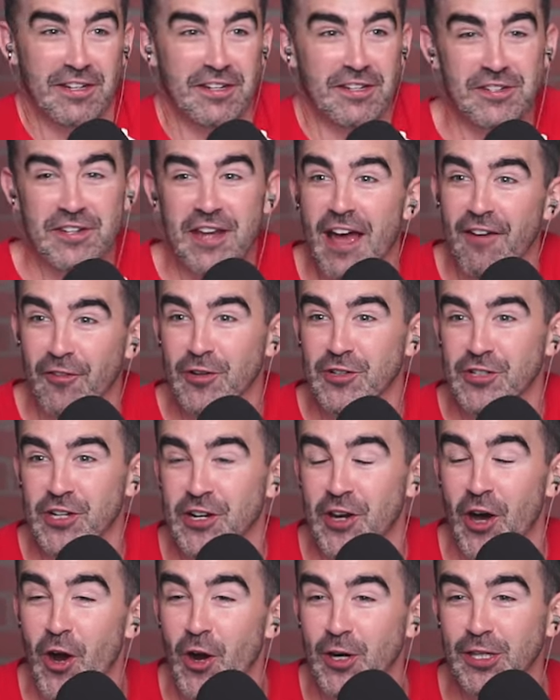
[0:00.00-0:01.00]
never
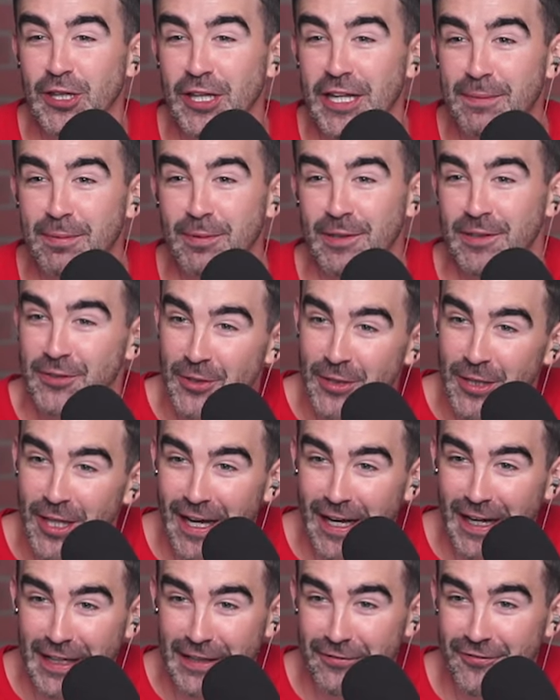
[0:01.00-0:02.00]
done hard labor in their
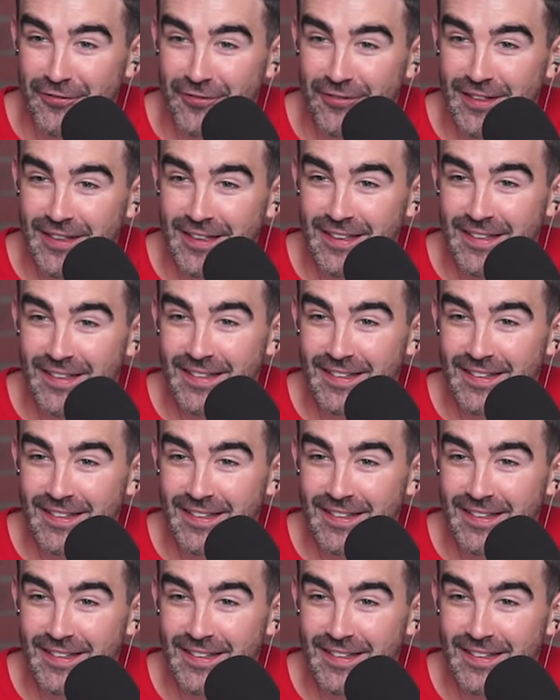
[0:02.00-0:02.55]
life.